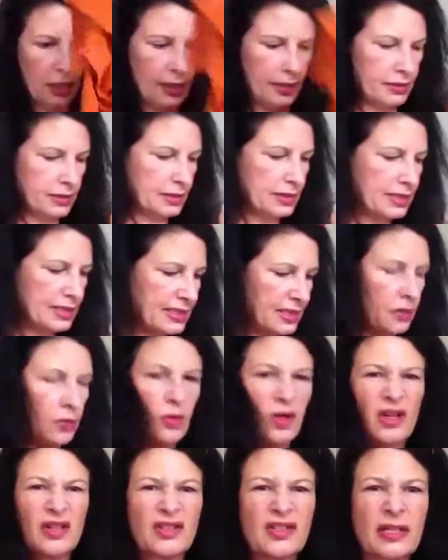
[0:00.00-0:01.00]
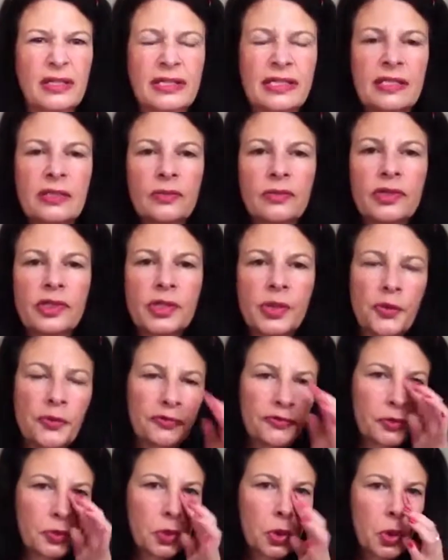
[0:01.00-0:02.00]
And silk, it's silk
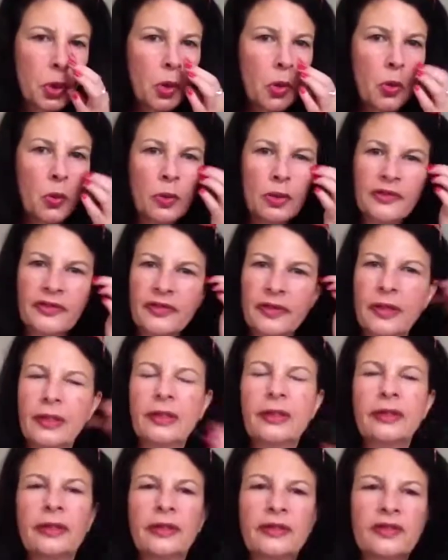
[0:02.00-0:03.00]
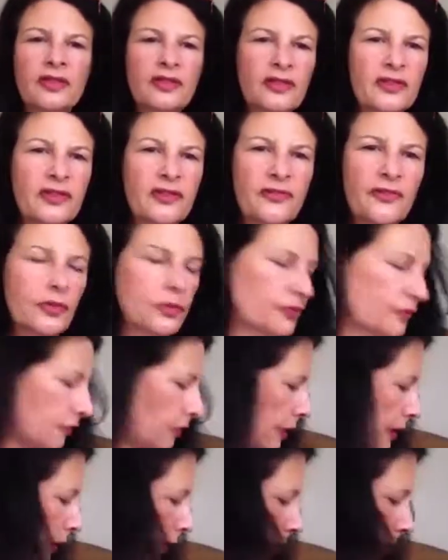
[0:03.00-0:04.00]
soft and cool, isn't it? And it just feels
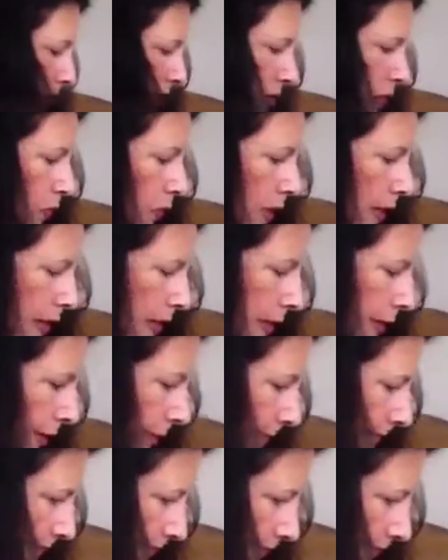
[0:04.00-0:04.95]
very light to wear.